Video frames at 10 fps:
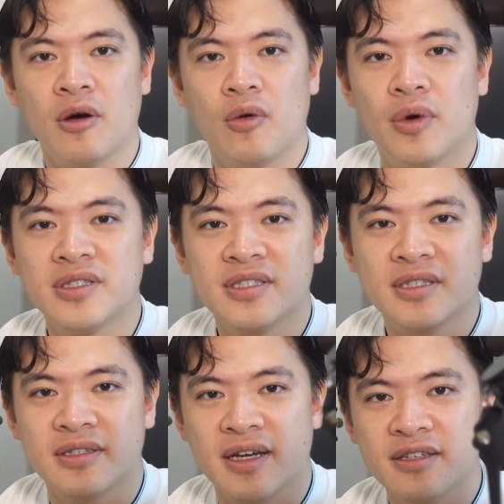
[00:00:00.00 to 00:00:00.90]
once it's
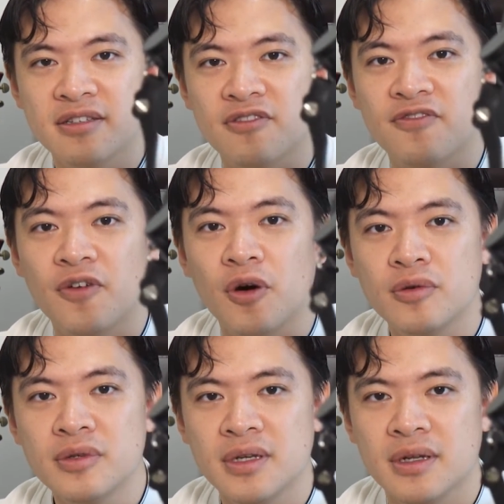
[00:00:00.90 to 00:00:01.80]
connected,
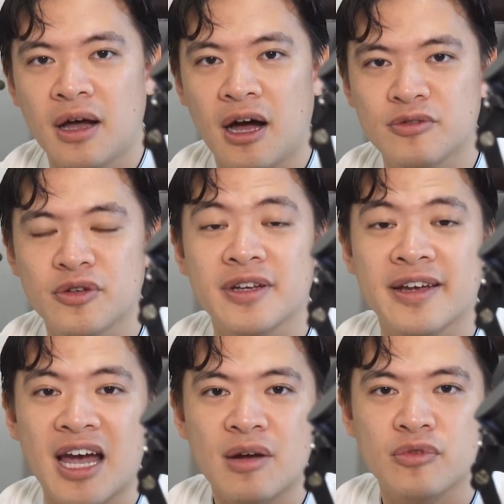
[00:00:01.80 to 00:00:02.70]
the
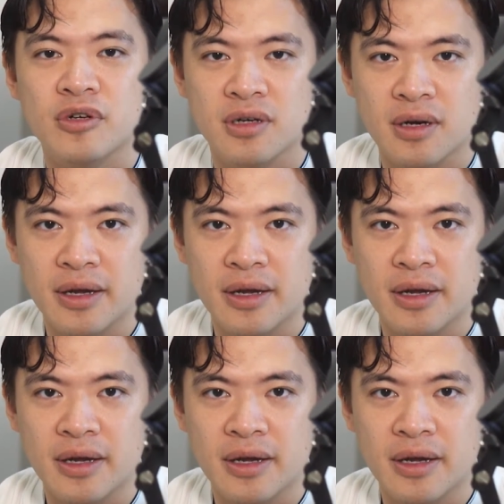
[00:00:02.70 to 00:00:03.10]
camera,